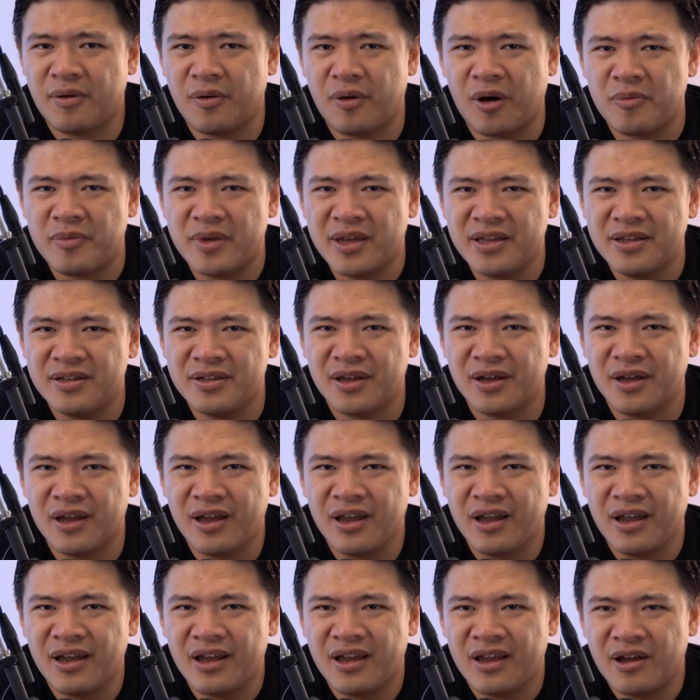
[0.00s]
I mean,
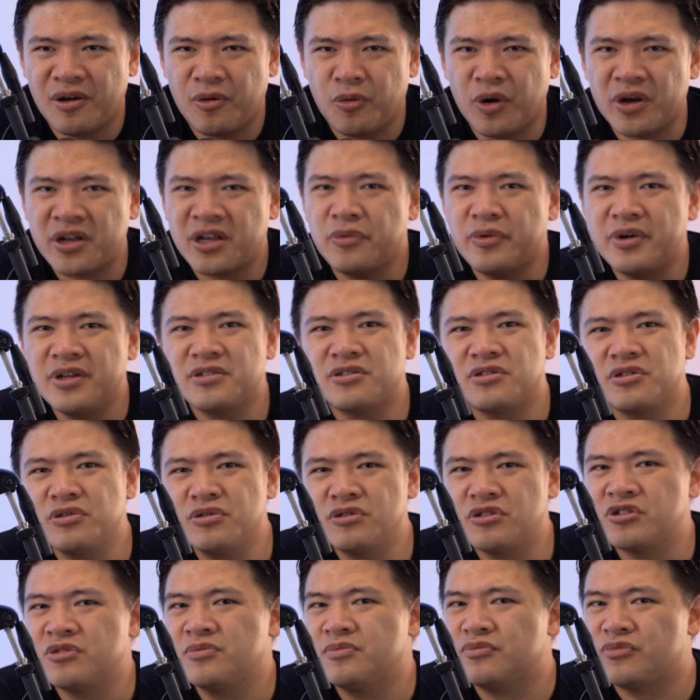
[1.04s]
what can we
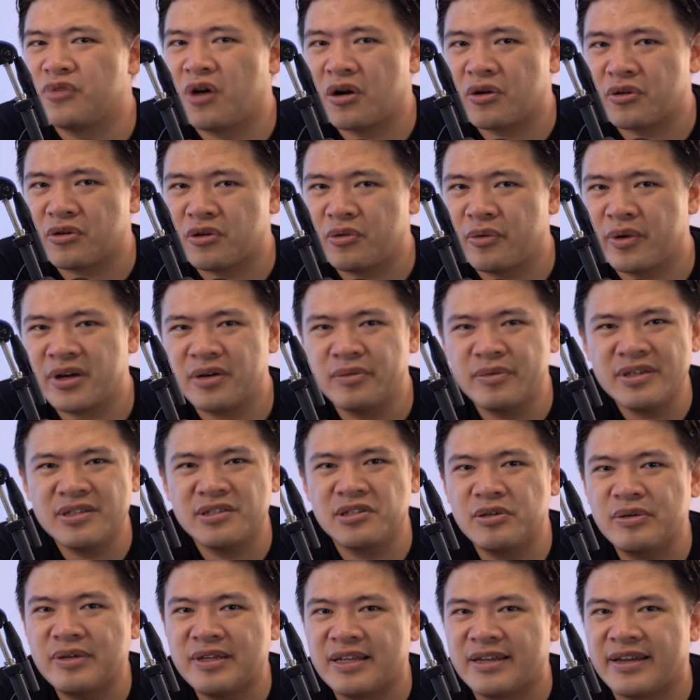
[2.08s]
do tomorrow? What can we
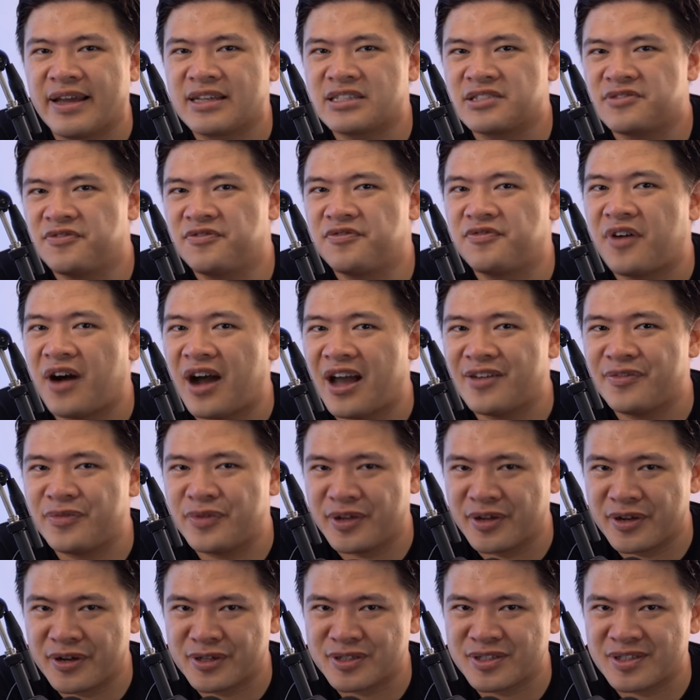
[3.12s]
do in the next 5
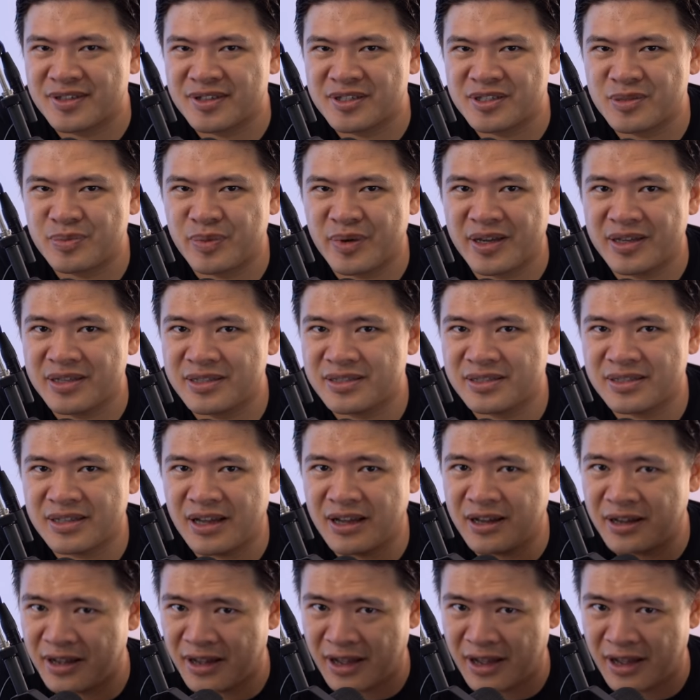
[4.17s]
years in this space?